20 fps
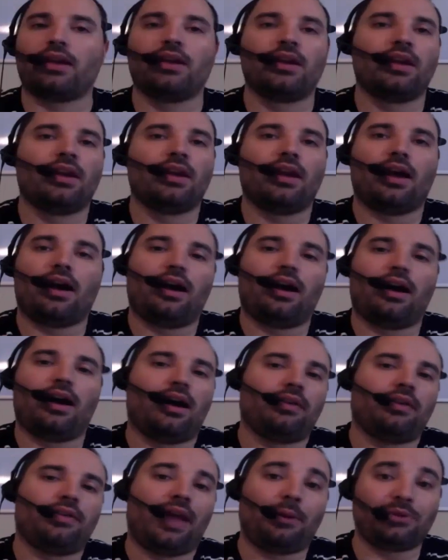uh,
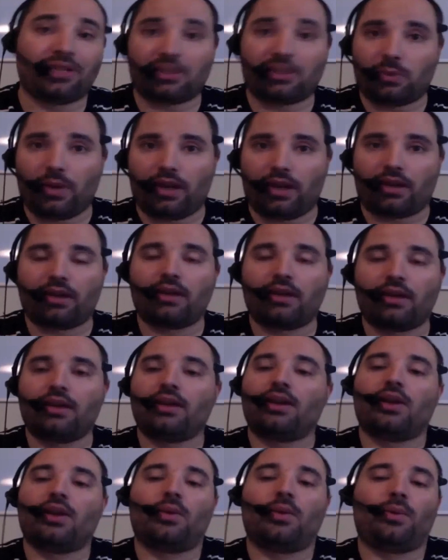that was this week
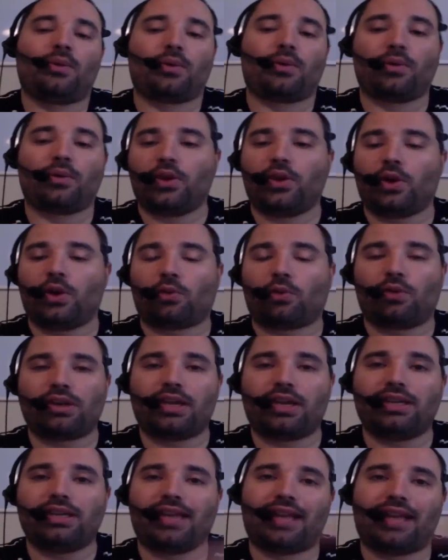you know, Ricky's
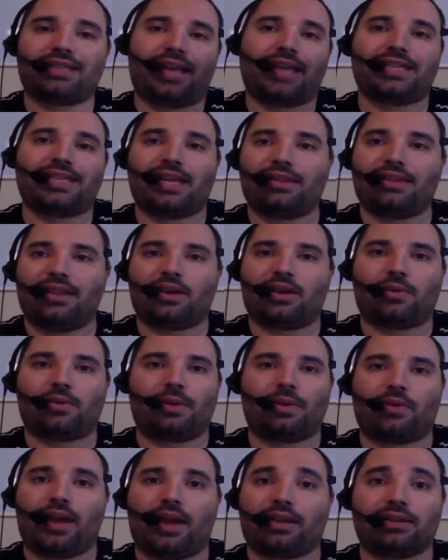had sites out there, been
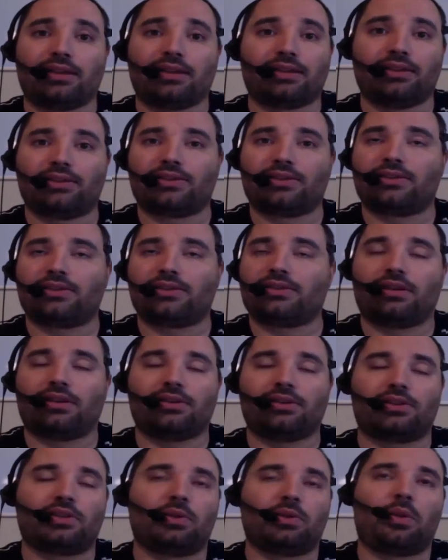ranking since since
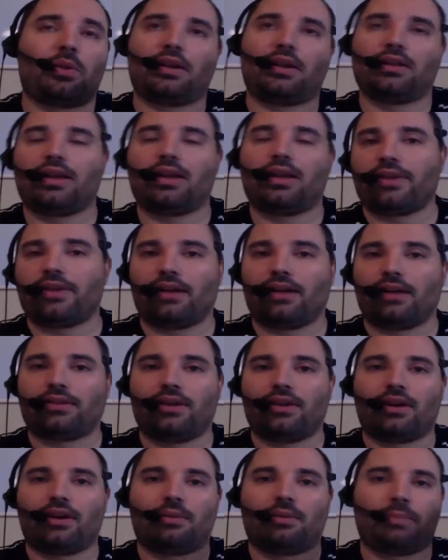2011 out there.
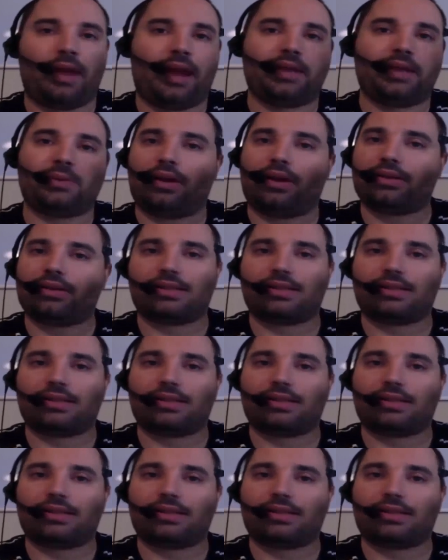Page one, still